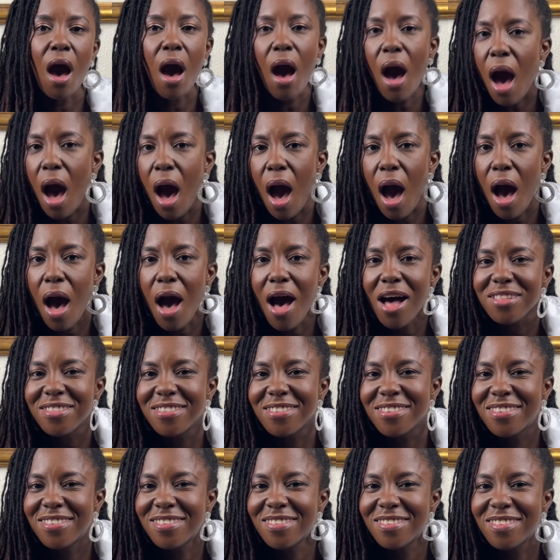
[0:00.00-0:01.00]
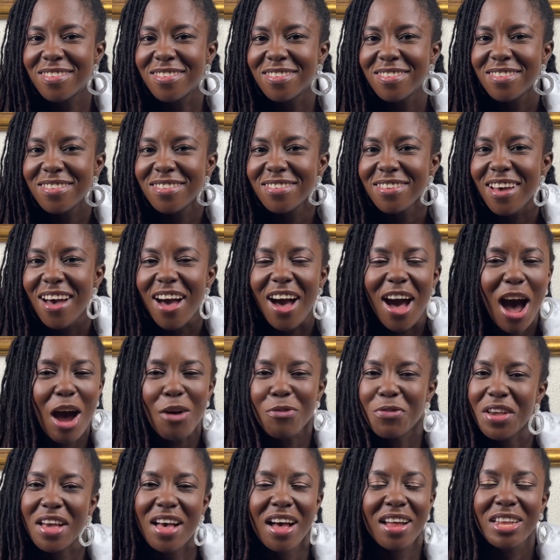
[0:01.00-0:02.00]

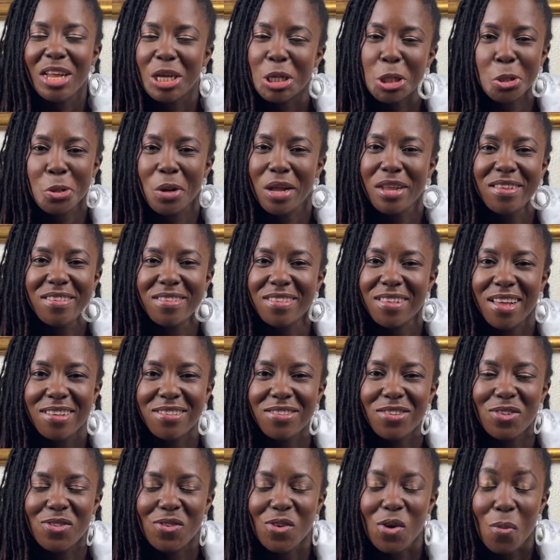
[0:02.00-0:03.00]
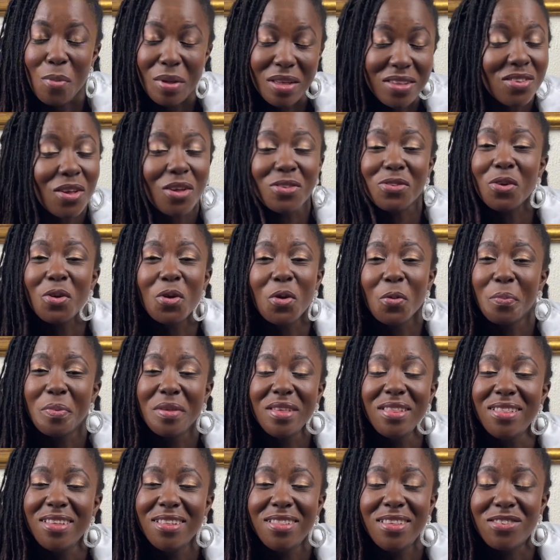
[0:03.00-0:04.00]
att@africanaturalistas.com. It's also going to
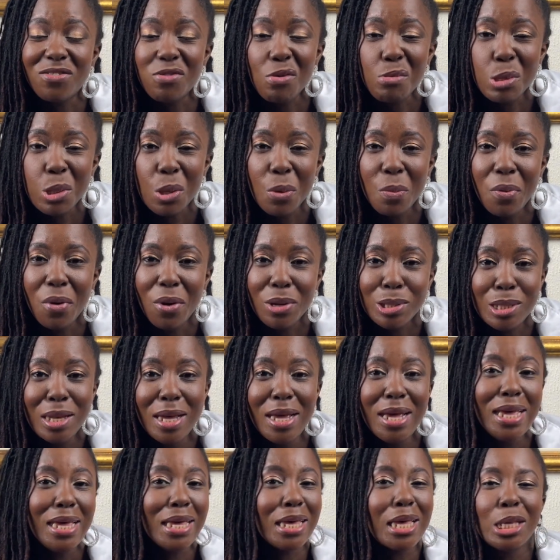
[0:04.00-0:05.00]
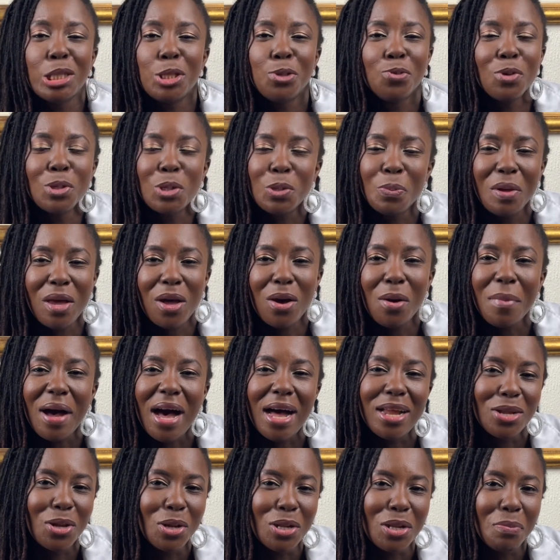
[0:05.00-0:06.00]
be in the description box in case you want to become
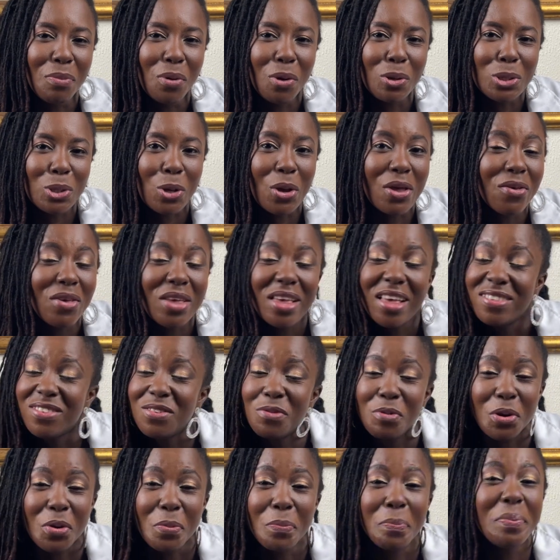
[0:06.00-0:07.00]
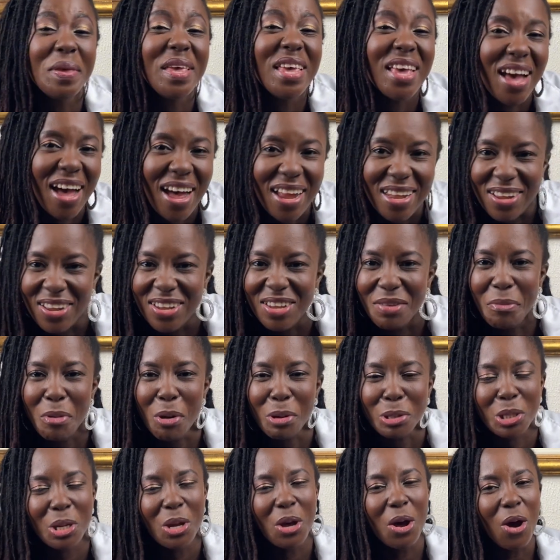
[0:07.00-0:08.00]
anonymous or in case you want to be
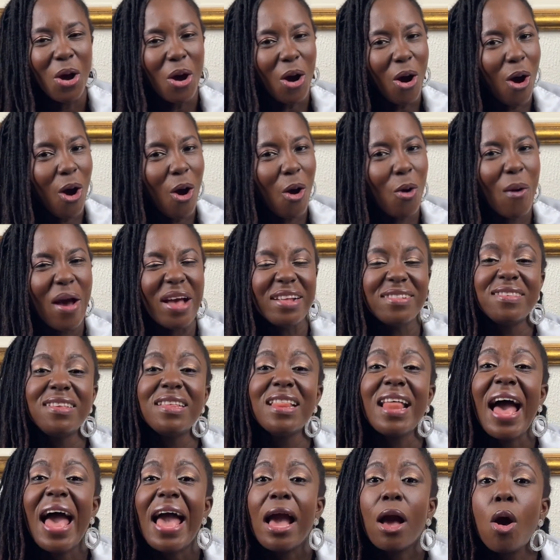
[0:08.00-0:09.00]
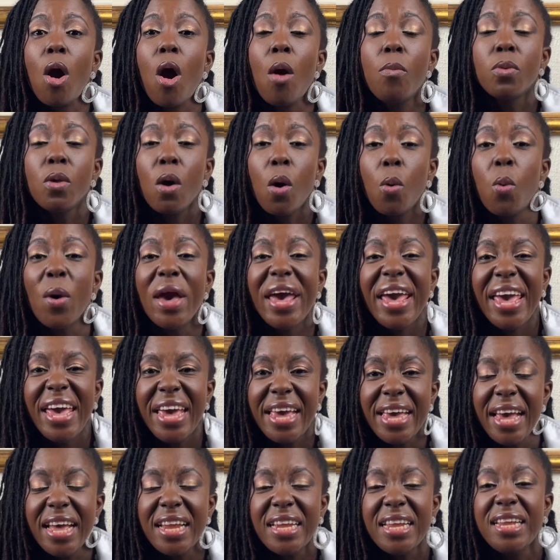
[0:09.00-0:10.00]
anonymous. All right, till I come your way
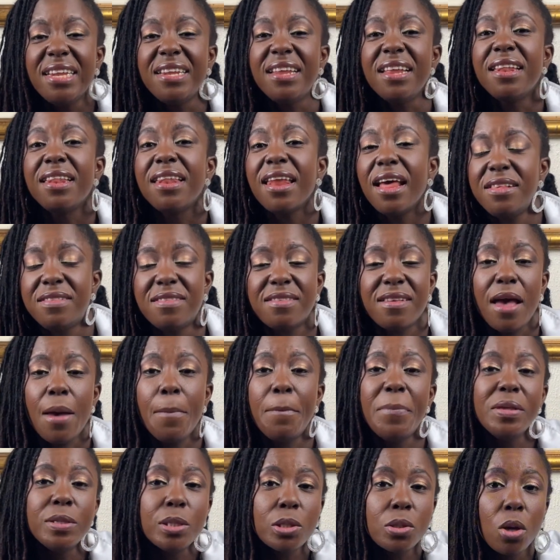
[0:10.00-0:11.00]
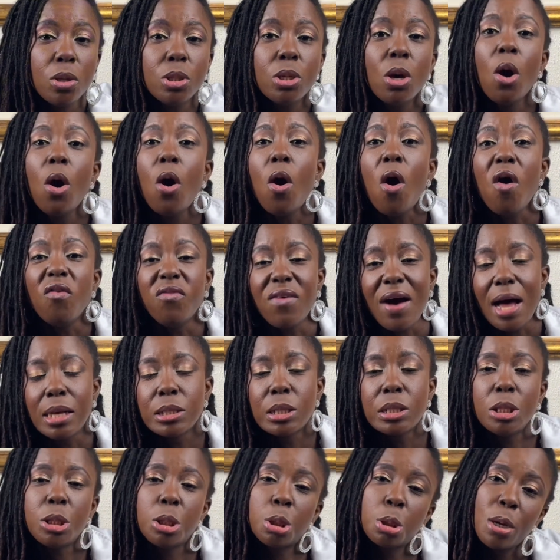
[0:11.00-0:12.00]
again in the next episode of
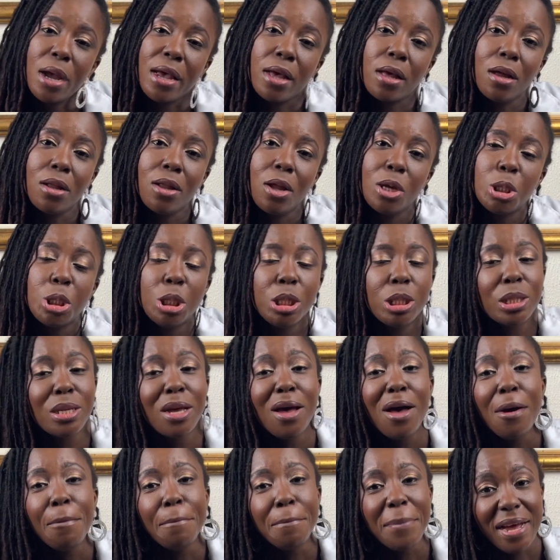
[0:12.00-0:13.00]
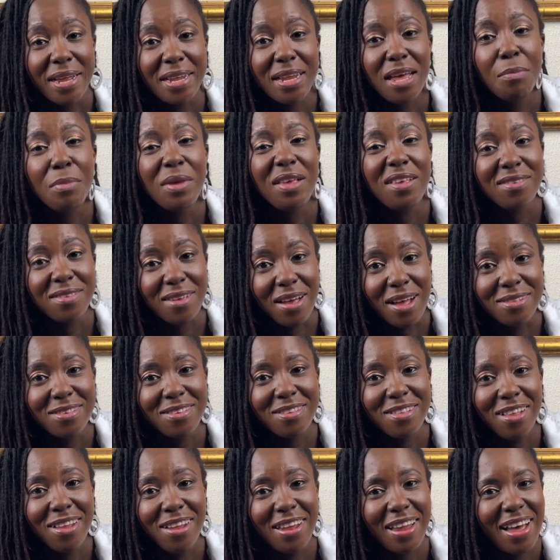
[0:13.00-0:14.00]
Ask The Trichologist, my name is
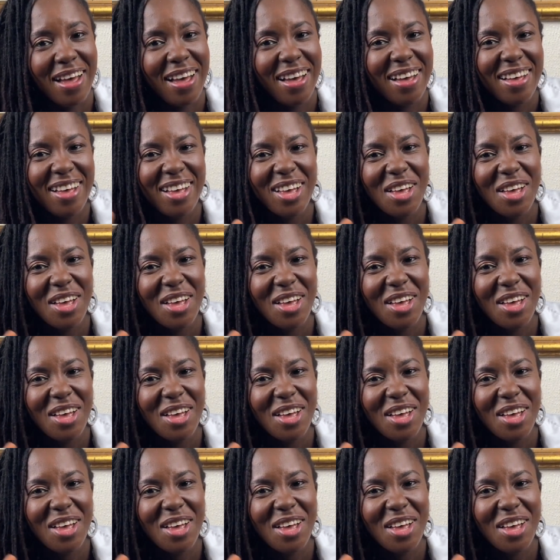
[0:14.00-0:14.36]
Atilola.